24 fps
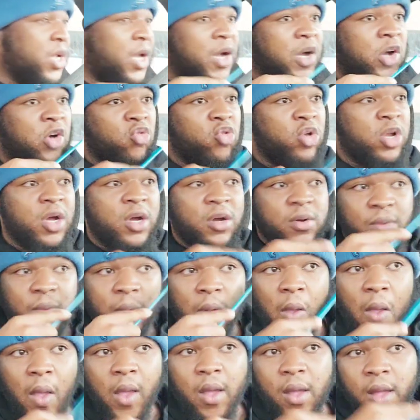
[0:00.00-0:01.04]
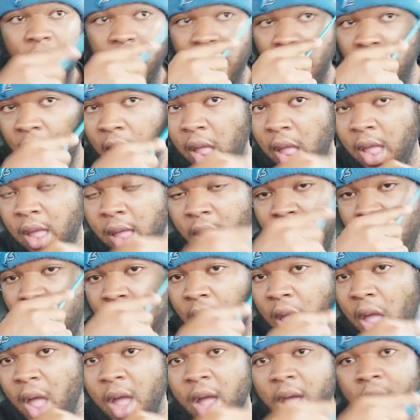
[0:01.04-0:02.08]
I don't know.
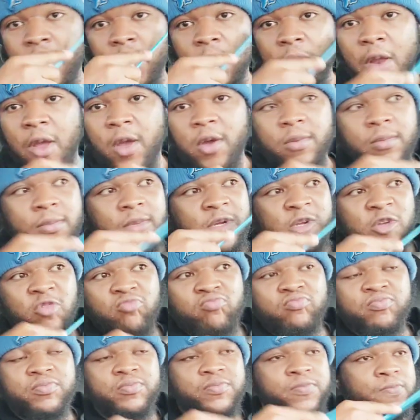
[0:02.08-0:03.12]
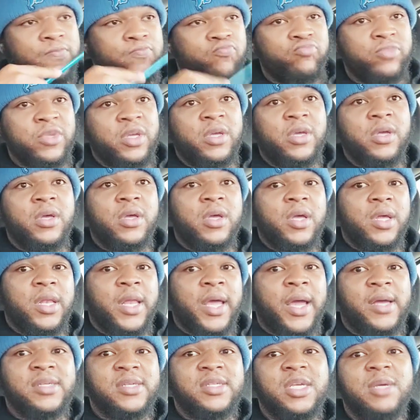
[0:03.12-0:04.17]
I don't know, but
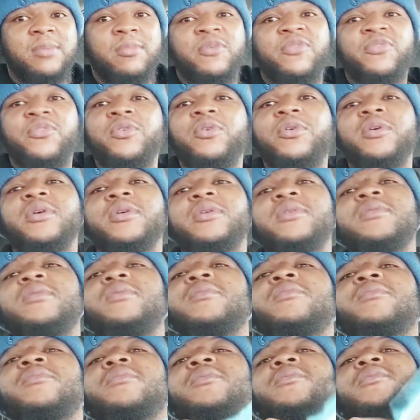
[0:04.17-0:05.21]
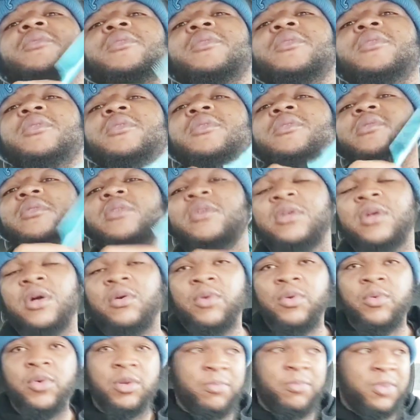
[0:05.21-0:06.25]
like I said before, you know,
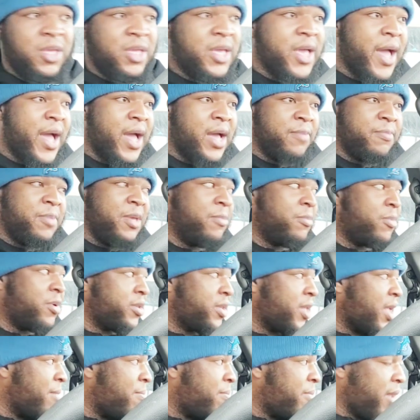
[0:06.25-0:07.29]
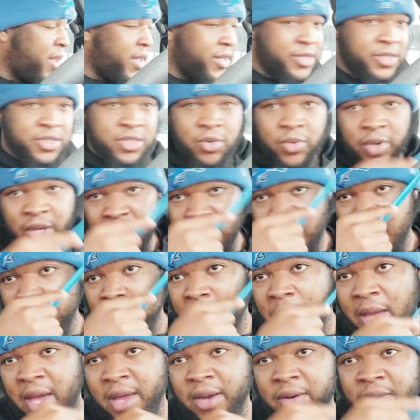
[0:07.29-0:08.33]
we want to be God people at their best so we can
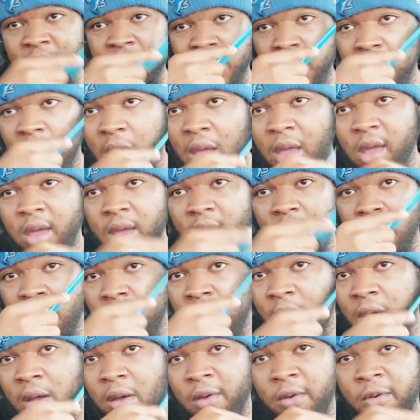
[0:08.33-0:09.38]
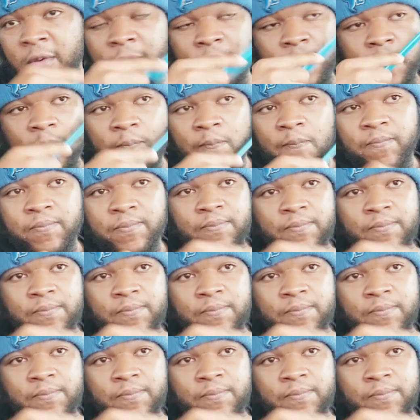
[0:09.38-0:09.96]
get better. Um,